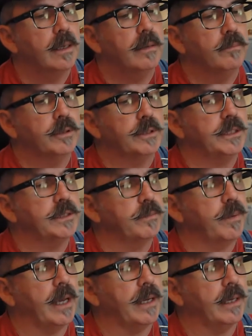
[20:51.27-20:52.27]

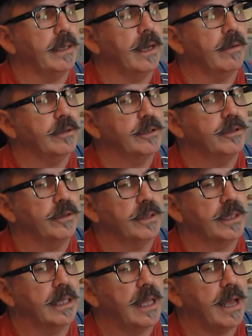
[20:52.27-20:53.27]
participating a return to
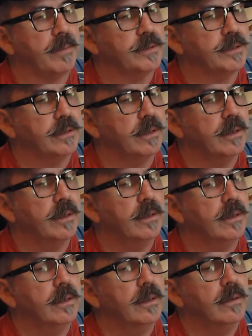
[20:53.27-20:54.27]
collapse.
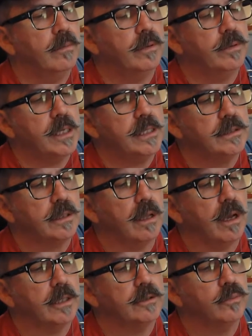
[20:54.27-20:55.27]
With these
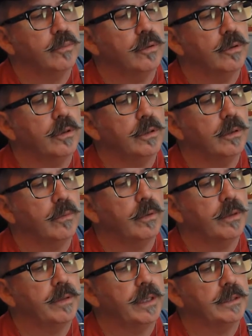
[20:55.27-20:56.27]
clients, work
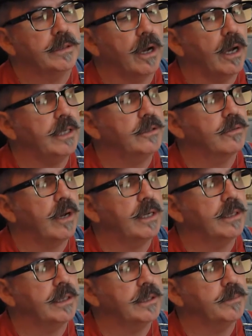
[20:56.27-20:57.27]
with the
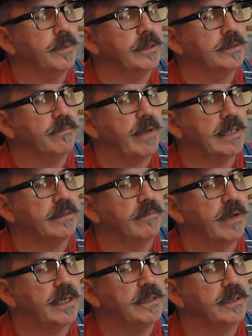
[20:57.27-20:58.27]
titrated experience of
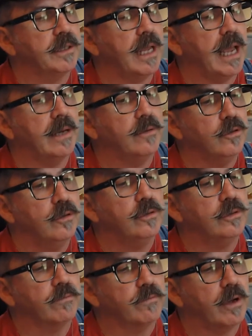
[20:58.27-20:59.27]
activation and
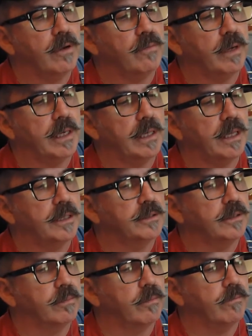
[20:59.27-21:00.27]
use of
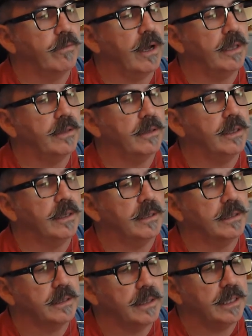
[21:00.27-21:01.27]
co-regulation to provide the
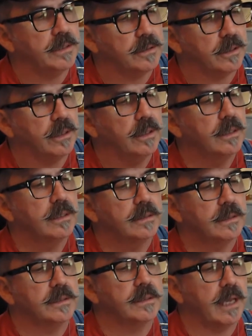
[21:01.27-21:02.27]
needed connection
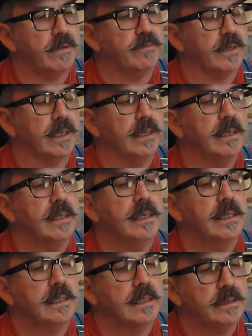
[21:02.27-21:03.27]
to safety,
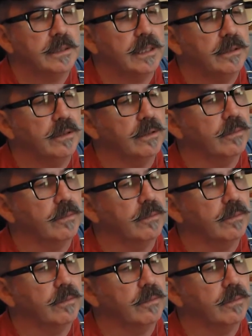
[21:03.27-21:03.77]
continue the